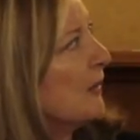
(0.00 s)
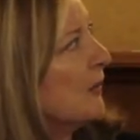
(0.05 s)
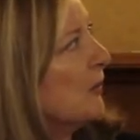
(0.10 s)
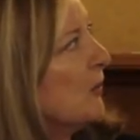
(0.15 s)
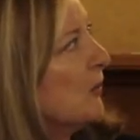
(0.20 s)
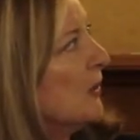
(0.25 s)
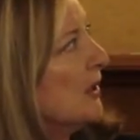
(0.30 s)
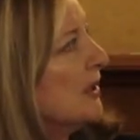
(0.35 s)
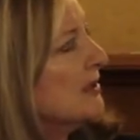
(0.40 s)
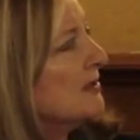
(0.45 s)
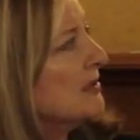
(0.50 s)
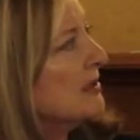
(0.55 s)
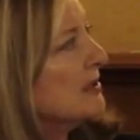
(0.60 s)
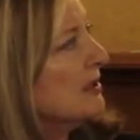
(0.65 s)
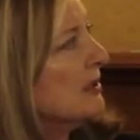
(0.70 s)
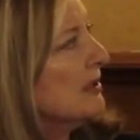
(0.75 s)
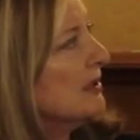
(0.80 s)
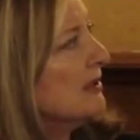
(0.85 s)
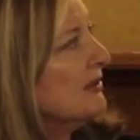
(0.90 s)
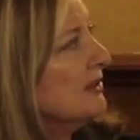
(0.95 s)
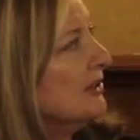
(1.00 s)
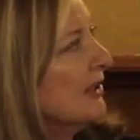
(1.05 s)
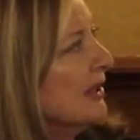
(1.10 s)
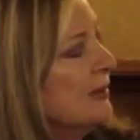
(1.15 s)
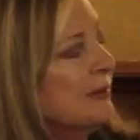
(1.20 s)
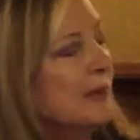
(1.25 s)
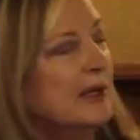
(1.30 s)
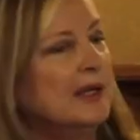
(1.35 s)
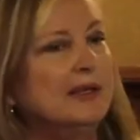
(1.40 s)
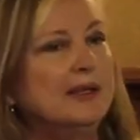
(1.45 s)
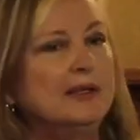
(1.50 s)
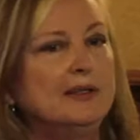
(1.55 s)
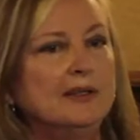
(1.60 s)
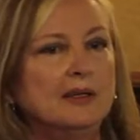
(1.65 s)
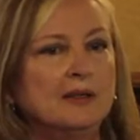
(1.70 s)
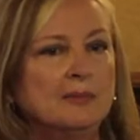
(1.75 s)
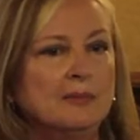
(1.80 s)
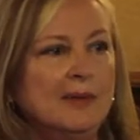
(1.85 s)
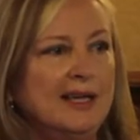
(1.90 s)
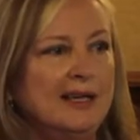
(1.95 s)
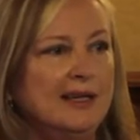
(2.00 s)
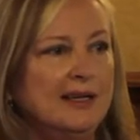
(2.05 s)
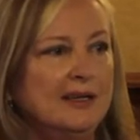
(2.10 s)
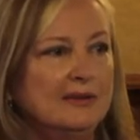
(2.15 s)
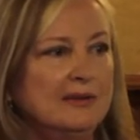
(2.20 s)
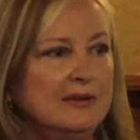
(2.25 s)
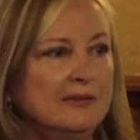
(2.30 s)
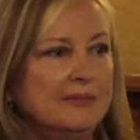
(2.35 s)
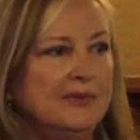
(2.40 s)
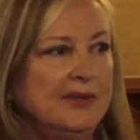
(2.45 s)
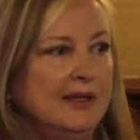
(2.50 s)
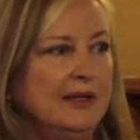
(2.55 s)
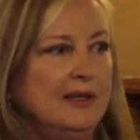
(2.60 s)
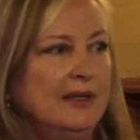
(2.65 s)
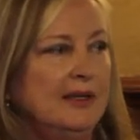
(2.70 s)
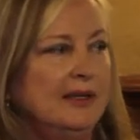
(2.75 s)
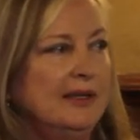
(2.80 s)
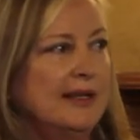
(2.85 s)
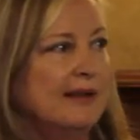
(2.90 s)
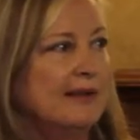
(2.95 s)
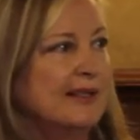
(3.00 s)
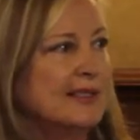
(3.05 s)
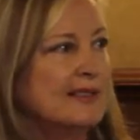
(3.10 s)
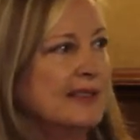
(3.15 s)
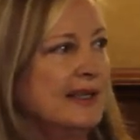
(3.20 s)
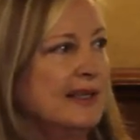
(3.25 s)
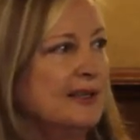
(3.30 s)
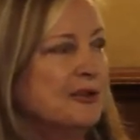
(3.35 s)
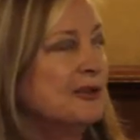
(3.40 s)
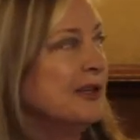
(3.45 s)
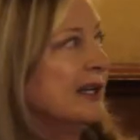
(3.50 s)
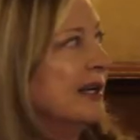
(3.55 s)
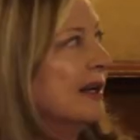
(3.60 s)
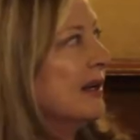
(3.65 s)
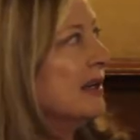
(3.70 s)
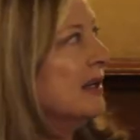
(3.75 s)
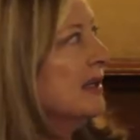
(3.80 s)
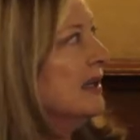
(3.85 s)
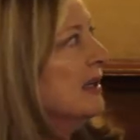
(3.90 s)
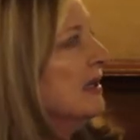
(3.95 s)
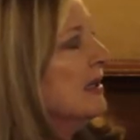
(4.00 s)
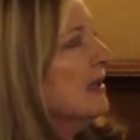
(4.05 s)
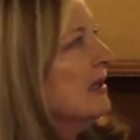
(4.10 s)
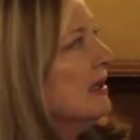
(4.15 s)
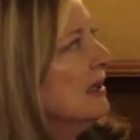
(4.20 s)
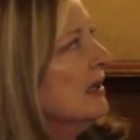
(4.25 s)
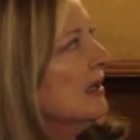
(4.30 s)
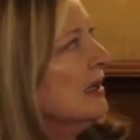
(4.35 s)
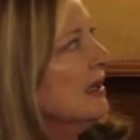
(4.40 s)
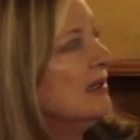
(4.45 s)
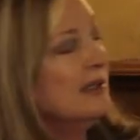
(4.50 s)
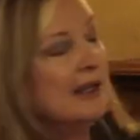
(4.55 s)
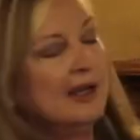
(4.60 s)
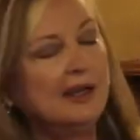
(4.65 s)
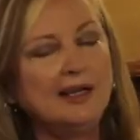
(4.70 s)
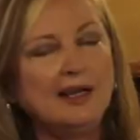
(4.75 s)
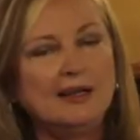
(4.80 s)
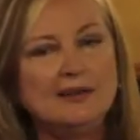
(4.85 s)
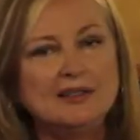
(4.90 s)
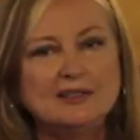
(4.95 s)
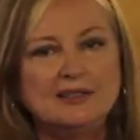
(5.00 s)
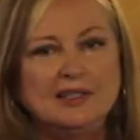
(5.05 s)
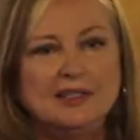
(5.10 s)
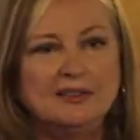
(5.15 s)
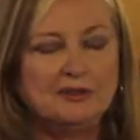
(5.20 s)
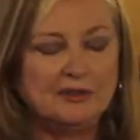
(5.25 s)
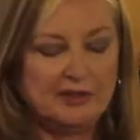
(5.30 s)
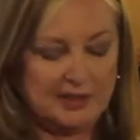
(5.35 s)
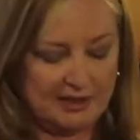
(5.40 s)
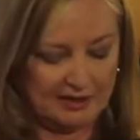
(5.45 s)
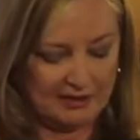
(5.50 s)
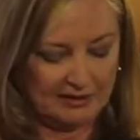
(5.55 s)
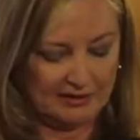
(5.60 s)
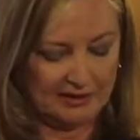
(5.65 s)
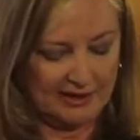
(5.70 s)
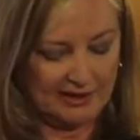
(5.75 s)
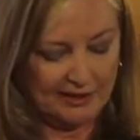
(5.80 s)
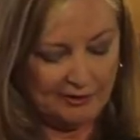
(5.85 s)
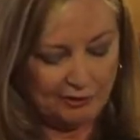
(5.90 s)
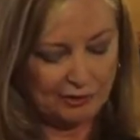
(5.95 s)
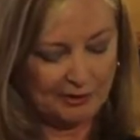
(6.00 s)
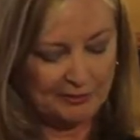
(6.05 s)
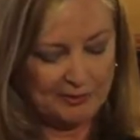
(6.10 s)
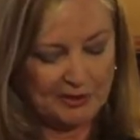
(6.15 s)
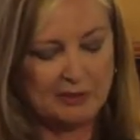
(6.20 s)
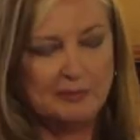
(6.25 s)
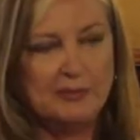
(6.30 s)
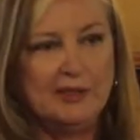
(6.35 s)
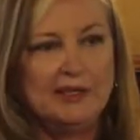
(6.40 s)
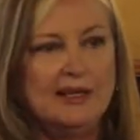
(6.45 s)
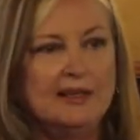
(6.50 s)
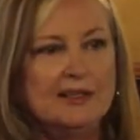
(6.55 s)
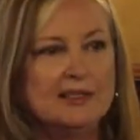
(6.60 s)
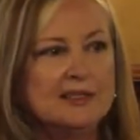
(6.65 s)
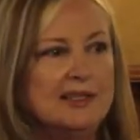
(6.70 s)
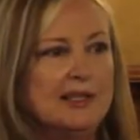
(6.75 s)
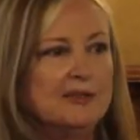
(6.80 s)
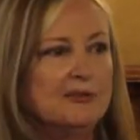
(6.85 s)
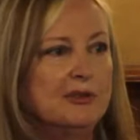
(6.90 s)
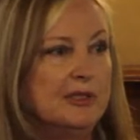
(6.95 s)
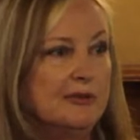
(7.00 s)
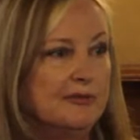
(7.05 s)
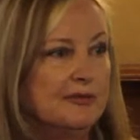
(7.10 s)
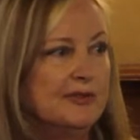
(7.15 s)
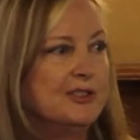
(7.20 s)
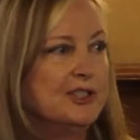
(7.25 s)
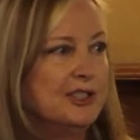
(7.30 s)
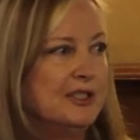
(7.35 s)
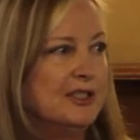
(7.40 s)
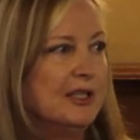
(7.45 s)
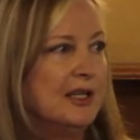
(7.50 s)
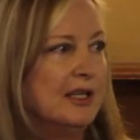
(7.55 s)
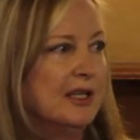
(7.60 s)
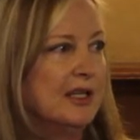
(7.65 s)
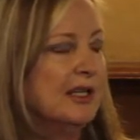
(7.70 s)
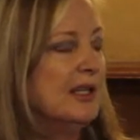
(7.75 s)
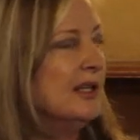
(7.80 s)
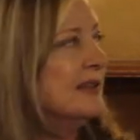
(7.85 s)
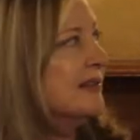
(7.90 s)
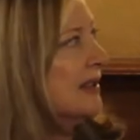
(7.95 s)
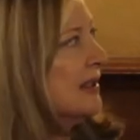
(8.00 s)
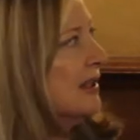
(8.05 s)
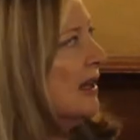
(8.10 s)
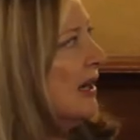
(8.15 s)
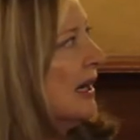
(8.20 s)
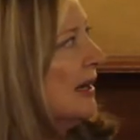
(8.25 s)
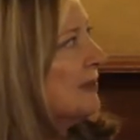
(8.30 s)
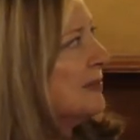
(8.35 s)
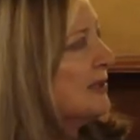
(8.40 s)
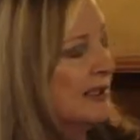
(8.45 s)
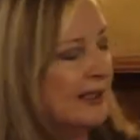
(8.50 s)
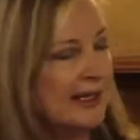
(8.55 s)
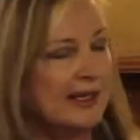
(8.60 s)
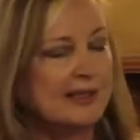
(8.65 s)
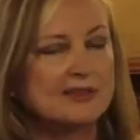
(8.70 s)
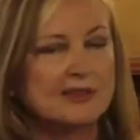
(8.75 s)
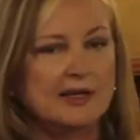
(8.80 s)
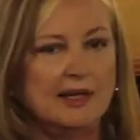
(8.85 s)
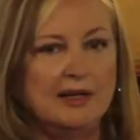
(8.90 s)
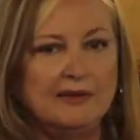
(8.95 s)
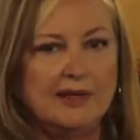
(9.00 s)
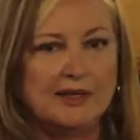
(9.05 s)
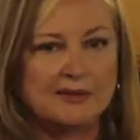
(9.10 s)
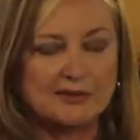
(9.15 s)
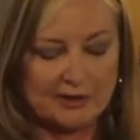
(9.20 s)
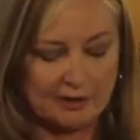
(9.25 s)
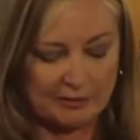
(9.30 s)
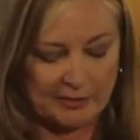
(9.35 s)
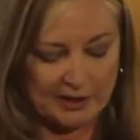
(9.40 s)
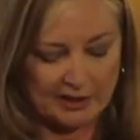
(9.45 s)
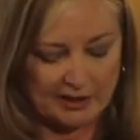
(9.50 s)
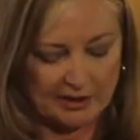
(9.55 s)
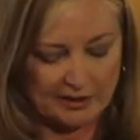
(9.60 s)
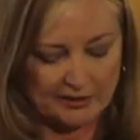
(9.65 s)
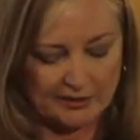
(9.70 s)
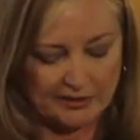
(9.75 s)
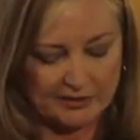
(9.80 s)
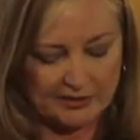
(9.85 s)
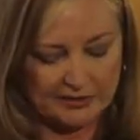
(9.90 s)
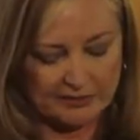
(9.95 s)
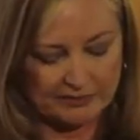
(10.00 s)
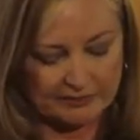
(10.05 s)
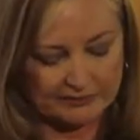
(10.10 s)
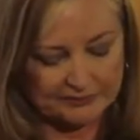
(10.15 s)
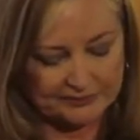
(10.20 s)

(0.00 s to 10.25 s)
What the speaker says: was done by a young man in Alexandria. Not Alexandria, Egypt, but Alexandria, Virginia. He's a Copt in exile, like so many others.